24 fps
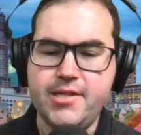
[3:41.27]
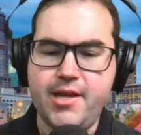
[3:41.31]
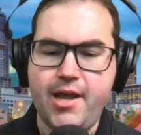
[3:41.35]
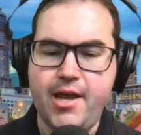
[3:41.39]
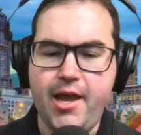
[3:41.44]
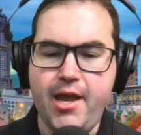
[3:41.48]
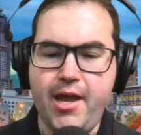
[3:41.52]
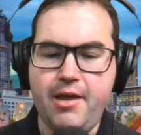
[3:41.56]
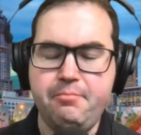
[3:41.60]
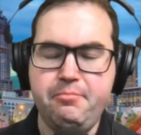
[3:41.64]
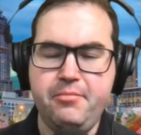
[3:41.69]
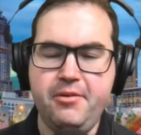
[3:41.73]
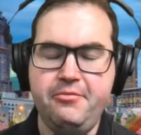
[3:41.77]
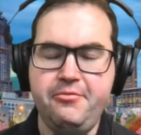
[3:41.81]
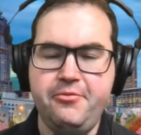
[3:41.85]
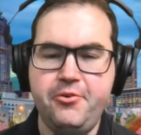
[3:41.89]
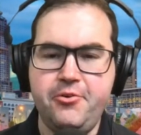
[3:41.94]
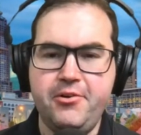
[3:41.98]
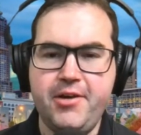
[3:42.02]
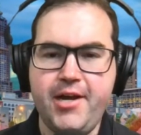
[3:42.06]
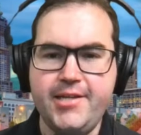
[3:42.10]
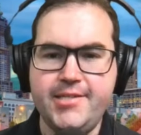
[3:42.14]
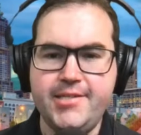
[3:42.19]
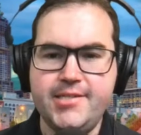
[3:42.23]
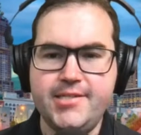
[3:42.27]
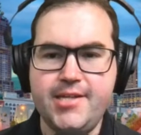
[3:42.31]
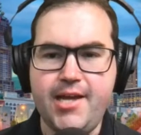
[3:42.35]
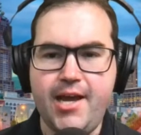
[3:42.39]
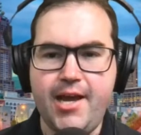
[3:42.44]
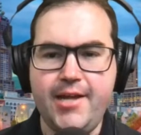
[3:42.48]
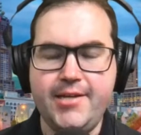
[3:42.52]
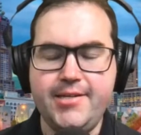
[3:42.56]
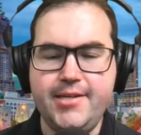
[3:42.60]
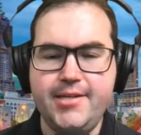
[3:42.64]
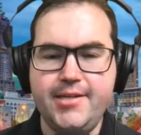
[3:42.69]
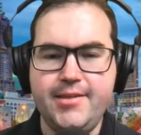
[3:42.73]
Uh, before I
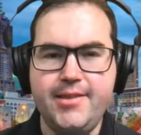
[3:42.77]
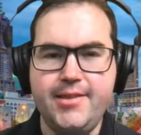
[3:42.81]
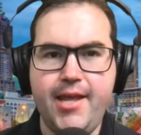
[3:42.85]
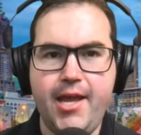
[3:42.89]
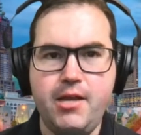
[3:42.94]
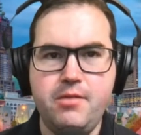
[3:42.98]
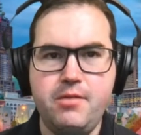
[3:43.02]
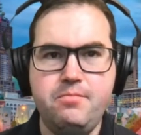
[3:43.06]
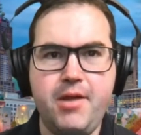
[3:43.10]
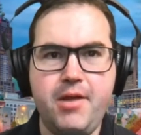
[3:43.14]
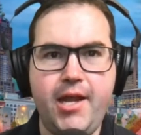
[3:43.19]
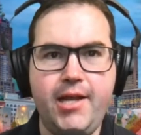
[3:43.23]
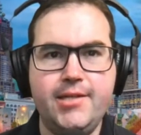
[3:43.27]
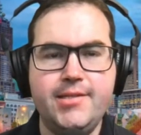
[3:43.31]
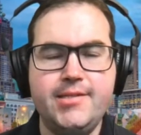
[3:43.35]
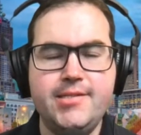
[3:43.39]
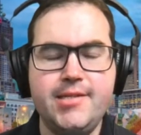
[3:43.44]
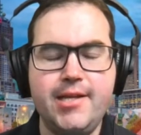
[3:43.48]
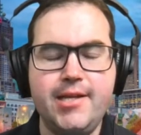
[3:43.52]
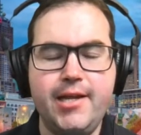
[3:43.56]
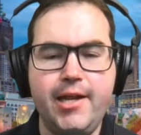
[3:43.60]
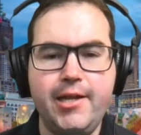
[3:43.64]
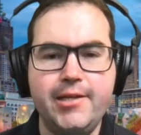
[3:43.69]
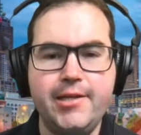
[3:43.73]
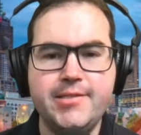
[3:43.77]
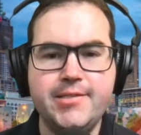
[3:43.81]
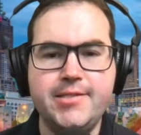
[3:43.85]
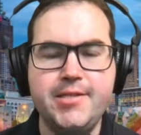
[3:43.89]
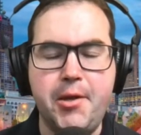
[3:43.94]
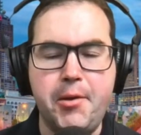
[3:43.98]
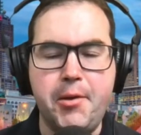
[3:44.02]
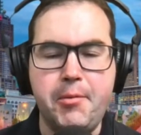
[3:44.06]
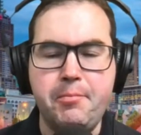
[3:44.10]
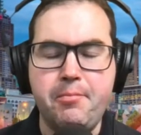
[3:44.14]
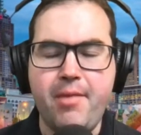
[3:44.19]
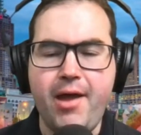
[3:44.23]
started, they'd been singing
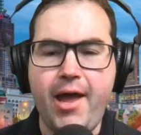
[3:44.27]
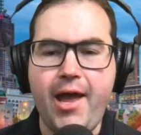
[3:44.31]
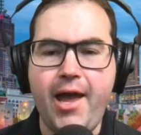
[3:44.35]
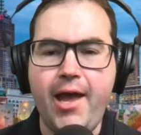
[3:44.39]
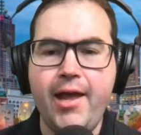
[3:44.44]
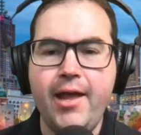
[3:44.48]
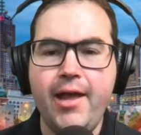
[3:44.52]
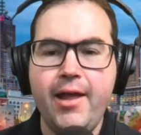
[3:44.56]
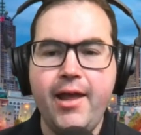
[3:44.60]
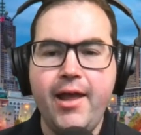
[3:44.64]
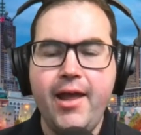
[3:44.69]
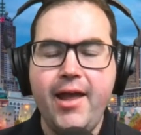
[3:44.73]
some uh,